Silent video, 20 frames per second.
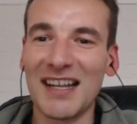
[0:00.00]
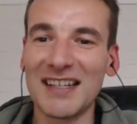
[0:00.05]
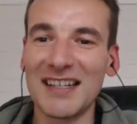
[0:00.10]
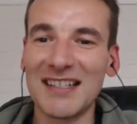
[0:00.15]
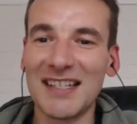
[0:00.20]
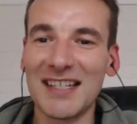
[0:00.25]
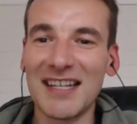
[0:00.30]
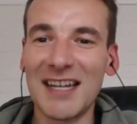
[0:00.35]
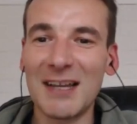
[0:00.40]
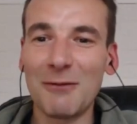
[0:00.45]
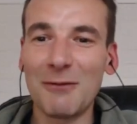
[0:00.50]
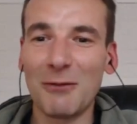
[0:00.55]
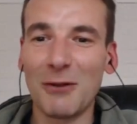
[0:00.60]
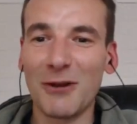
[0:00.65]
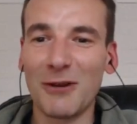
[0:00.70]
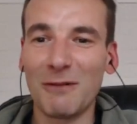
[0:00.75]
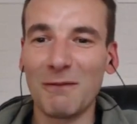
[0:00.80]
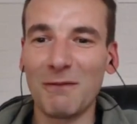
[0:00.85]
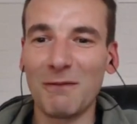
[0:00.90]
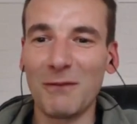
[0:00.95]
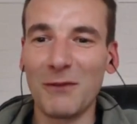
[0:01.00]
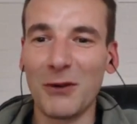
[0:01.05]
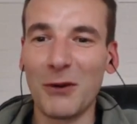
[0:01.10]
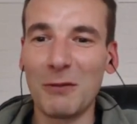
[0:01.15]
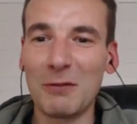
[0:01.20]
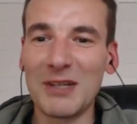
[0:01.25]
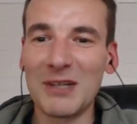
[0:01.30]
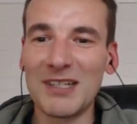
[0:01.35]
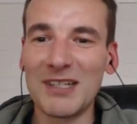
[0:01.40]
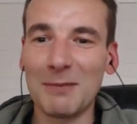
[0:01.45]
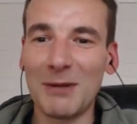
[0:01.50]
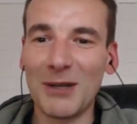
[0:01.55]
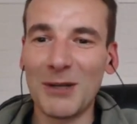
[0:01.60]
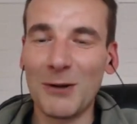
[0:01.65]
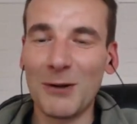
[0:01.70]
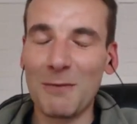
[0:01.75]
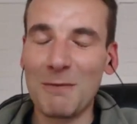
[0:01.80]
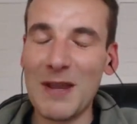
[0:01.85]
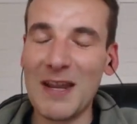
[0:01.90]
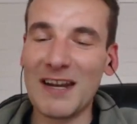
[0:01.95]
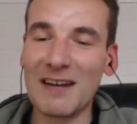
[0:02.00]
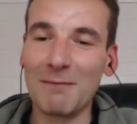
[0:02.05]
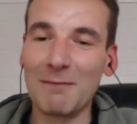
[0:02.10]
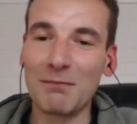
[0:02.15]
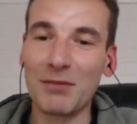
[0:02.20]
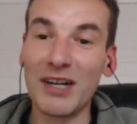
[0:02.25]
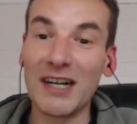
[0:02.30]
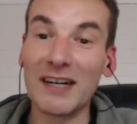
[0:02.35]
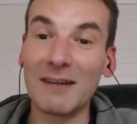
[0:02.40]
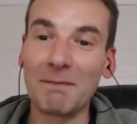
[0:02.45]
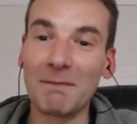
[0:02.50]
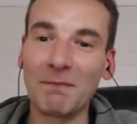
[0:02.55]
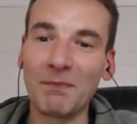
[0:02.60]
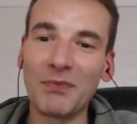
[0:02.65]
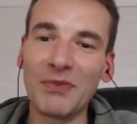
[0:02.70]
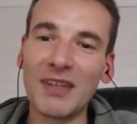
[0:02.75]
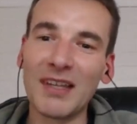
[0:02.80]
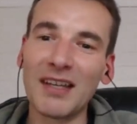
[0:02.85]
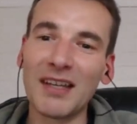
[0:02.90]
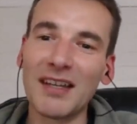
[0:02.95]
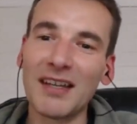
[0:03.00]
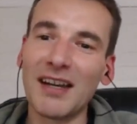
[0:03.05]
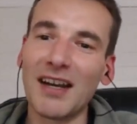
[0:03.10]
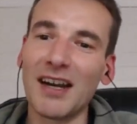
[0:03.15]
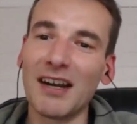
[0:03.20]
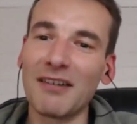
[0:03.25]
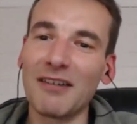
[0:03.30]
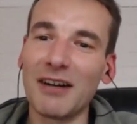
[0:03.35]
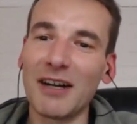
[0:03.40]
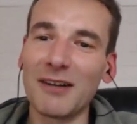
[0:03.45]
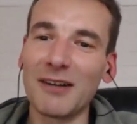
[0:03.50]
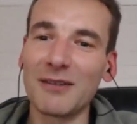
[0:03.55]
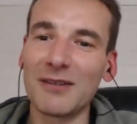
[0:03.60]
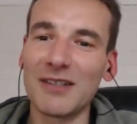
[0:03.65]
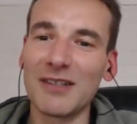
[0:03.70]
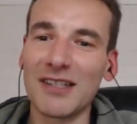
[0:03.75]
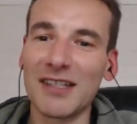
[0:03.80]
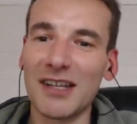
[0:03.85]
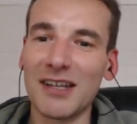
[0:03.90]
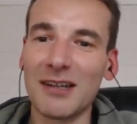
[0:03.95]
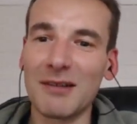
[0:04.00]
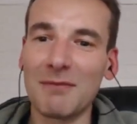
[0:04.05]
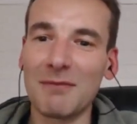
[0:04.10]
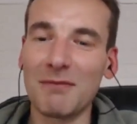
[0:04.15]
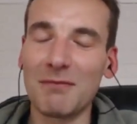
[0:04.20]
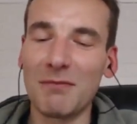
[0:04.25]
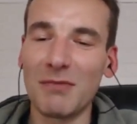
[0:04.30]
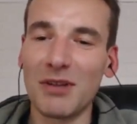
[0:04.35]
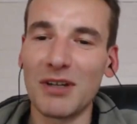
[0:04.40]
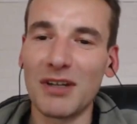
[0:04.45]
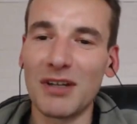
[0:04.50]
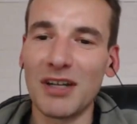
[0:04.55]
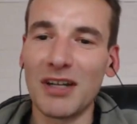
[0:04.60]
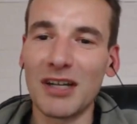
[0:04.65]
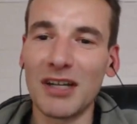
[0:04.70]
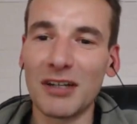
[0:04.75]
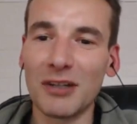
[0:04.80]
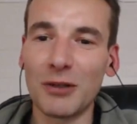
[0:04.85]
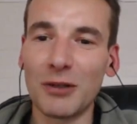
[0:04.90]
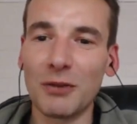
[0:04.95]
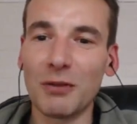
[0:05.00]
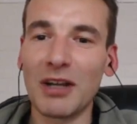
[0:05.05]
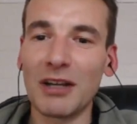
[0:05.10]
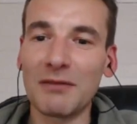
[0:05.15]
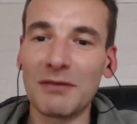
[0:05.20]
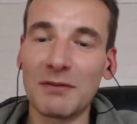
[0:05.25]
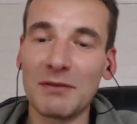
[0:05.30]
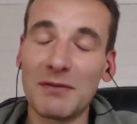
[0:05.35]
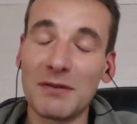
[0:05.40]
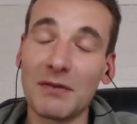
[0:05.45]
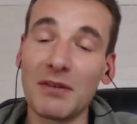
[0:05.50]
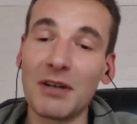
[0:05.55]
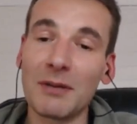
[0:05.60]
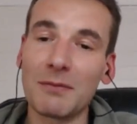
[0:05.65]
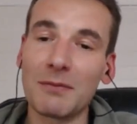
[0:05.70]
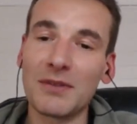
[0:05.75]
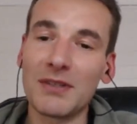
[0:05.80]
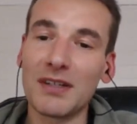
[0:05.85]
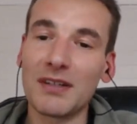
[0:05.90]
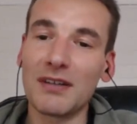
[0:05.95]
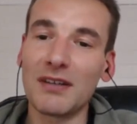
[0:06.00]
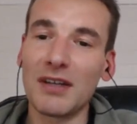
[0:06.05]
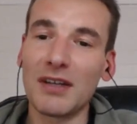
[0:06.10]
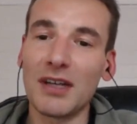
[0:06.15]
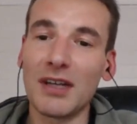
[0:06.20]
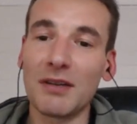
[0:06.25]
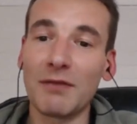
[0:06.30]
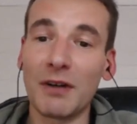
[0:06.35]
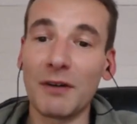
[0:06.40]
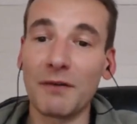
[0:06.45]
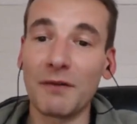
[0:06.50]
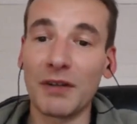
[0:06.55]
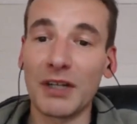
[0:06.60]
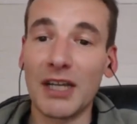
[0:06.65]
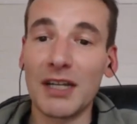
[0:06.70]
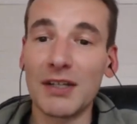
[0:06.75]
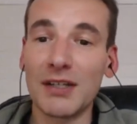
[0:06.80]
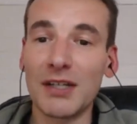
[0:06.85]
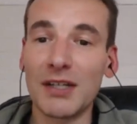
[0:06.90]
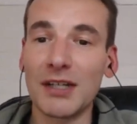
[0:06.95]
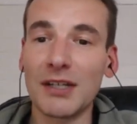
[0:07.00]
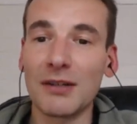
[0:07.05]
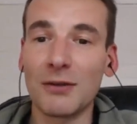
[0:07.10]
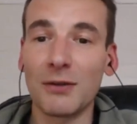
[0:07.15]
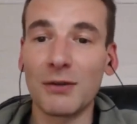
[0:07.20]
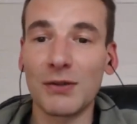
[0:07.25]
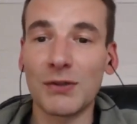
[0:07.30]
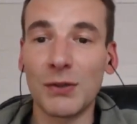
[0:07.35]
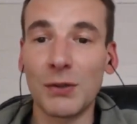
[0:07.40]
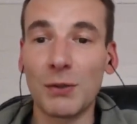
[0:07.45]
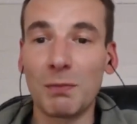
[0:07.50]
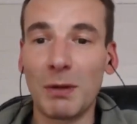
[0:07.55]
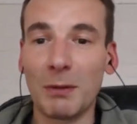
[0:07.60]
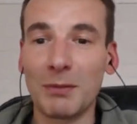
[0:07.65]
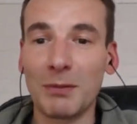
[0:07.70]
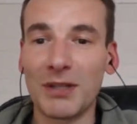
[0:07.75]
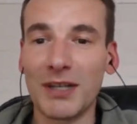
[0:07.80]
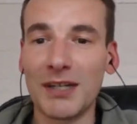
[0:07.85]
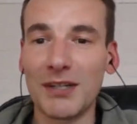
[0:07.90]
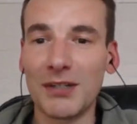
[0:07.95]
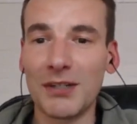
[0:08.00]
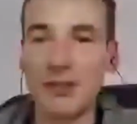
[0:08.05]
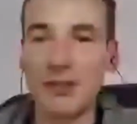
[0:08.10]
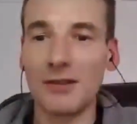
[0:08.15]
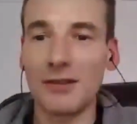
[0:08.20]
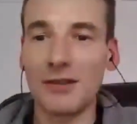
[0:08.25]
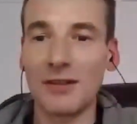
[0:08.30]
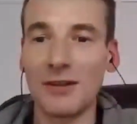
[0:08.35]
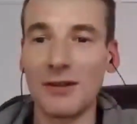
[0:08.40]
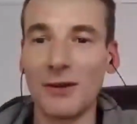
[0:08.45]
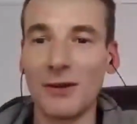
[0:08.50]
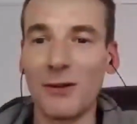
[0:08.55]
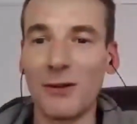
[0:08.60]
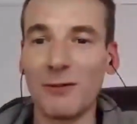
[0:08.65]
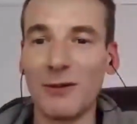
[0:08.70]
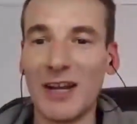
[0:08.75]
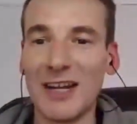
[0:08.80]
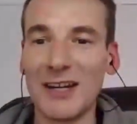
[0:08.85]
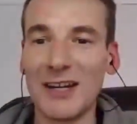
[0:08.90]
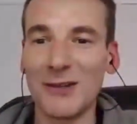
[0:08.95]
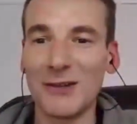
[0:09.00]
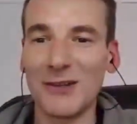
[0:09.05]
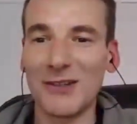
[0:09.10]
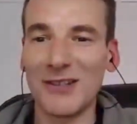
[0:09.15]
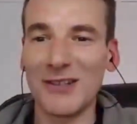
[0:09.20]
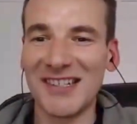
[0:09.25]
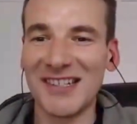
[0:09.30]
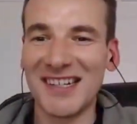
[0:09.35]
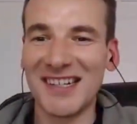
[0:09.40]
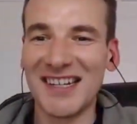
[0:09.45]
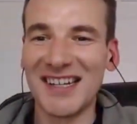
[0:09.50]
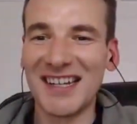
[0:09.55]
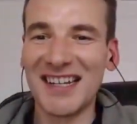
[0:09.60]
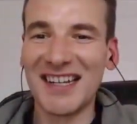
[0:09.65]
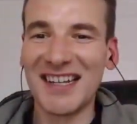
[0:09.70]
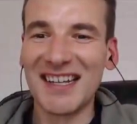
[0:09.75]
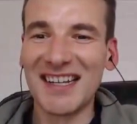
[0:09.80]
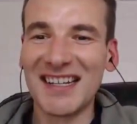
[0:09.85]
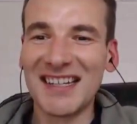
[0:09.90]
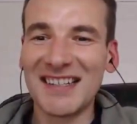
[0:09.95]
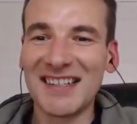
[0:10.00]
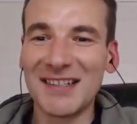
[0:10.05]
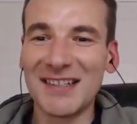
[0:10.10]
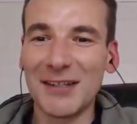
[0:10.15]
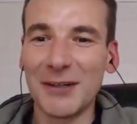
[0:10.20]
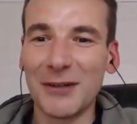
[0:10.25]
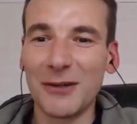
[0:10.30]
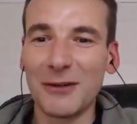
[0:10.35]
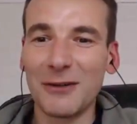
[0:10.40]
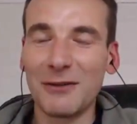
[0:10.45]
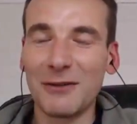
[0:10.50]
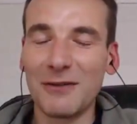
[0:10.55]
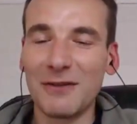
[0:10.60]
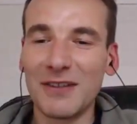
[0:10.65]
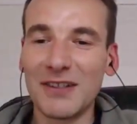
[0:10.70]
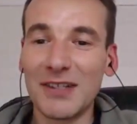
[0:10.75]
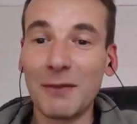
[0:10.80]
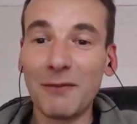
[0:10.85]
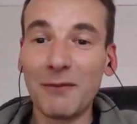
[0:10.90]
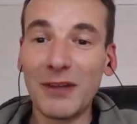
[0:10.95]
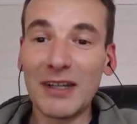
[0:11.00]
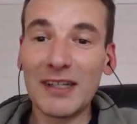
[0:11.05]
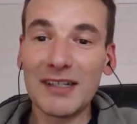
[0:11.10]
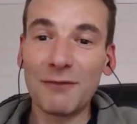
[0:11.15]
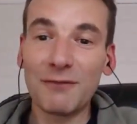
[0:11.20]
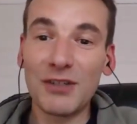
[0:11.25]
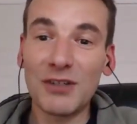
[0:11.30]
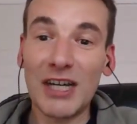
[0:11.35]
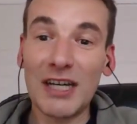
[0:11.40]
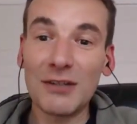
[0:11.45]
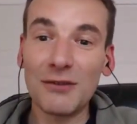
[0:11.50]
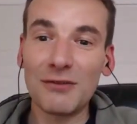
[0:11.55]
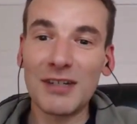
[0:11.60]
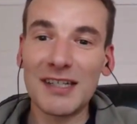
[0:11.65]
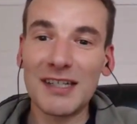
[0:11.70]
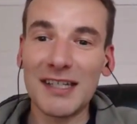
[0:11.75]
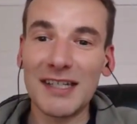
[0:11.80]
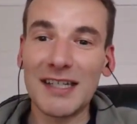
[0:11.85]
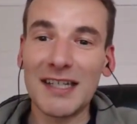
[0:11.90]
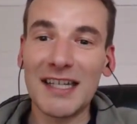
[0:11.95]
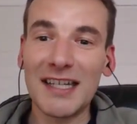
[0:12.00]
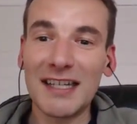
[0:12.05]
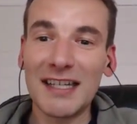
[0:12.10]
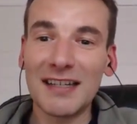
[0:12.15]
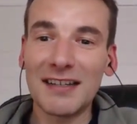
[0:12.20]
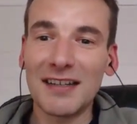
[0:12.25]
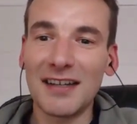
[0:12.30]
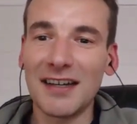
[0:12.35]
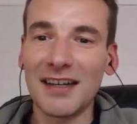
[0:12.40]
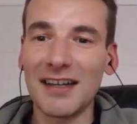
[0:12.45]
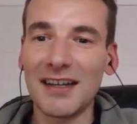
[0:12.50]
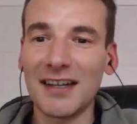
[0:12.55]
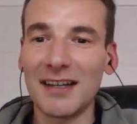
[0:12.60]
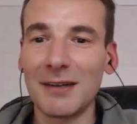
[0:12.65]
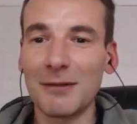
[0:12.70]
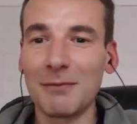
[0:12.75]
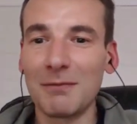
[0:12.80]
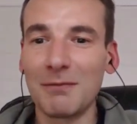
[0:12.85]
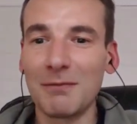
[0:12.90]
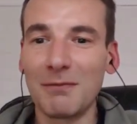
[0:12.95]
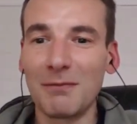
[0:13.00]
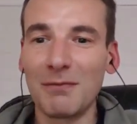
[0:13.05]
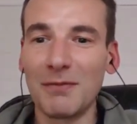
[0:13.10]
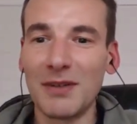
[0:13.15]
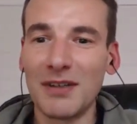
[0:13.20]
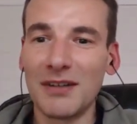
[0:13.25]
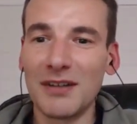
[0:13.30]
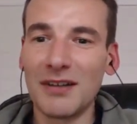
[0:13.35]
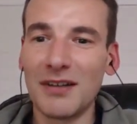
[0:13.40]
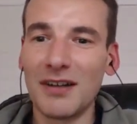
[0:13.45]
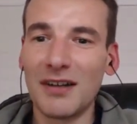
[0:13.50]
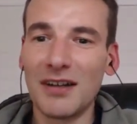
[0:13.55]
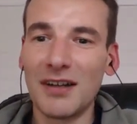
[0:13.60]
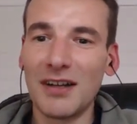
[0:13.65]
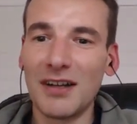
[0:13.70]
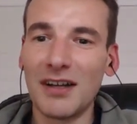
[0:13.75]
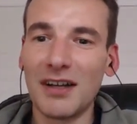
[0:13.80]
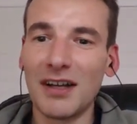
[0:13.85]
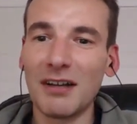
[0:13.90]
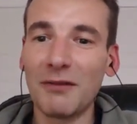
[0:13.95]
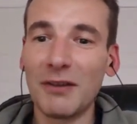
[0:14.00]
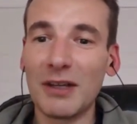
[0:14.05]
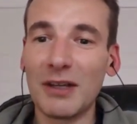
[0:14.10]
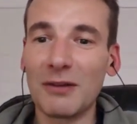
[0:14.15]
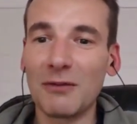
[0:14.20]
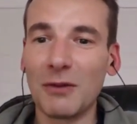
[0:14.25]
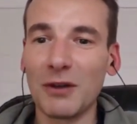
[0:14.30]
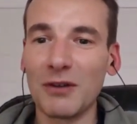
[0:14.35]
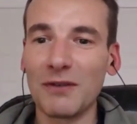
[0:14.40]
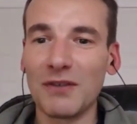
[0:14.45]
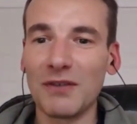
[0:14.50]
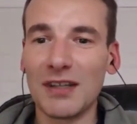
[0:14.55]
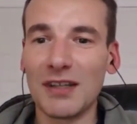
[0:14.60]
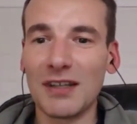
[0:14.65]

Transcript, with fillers: And today, we're we're hoping to pick your brain around um, uh, Google Apps Script uh, verification and also publication of add-ons. So, some things have changed recently. Um, I think one of